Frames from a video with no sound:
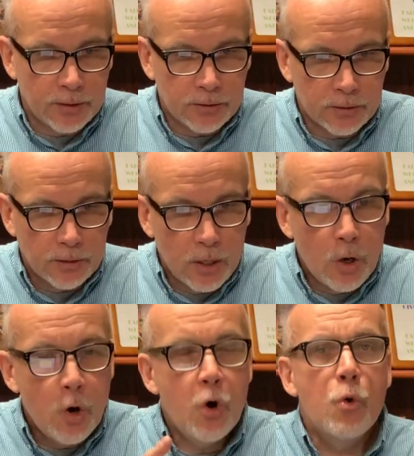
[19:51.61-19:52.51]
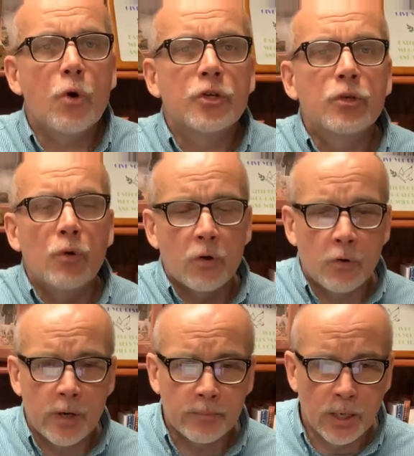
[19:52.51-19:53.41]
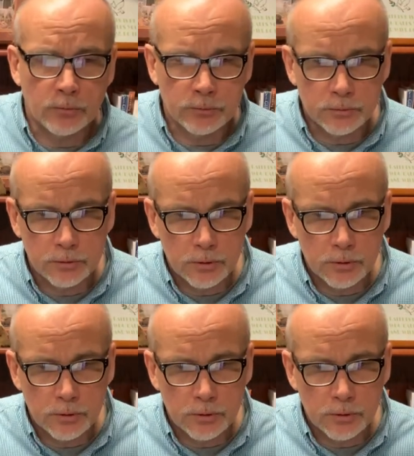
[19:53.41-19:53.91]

listen, who are you, O great mountain?